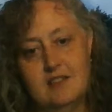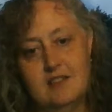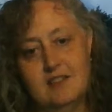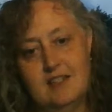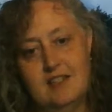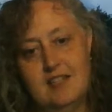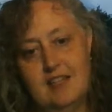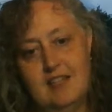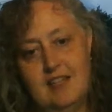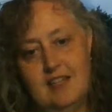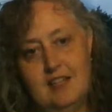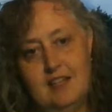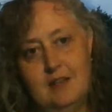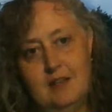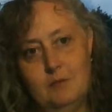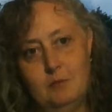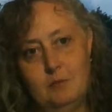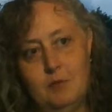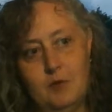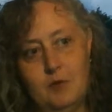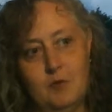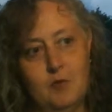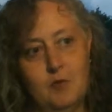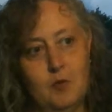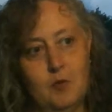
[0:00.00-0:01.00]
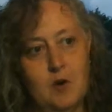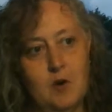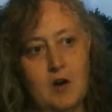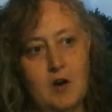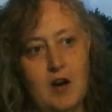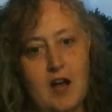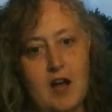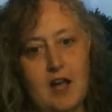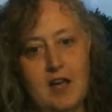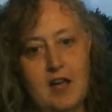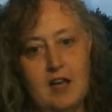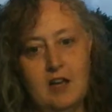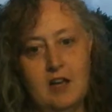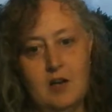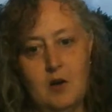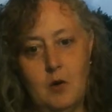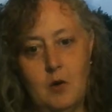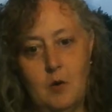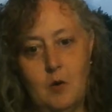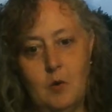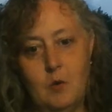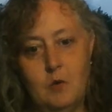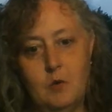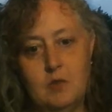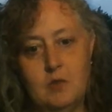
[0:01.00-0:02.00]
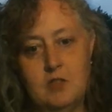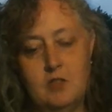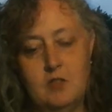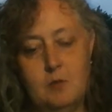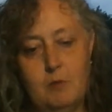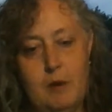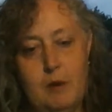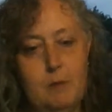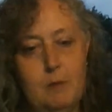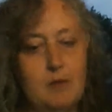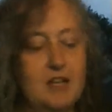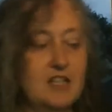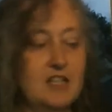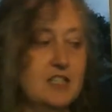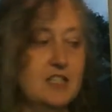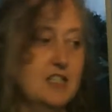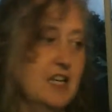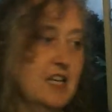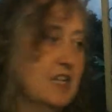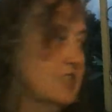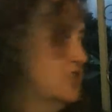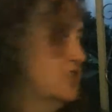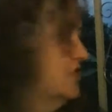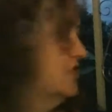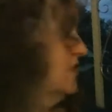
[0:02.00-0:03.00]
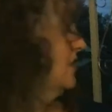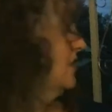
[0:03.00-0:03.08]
to eat before I go do my meditation